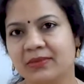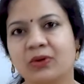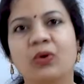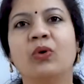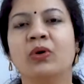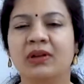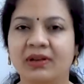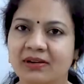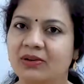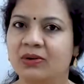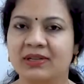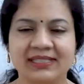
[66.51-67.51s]
goal
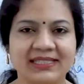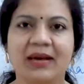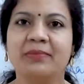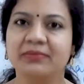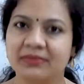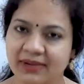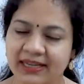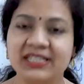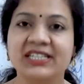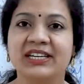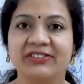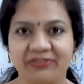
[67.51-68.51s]
or some
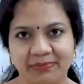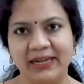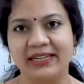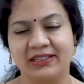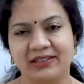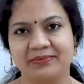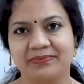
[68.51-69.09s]
achievement.